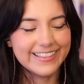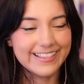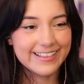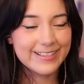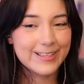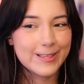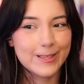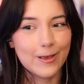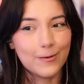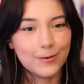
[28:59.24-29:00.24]
This is
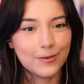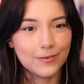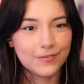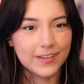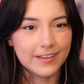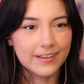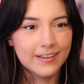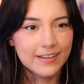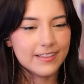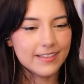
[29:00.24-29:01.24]
so goofy.
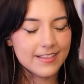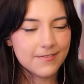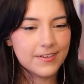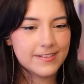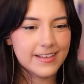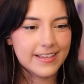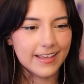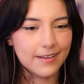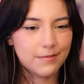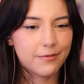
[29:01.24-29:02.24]
This feels like
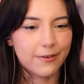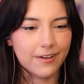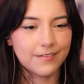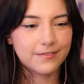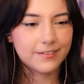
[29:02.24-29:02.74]
improv.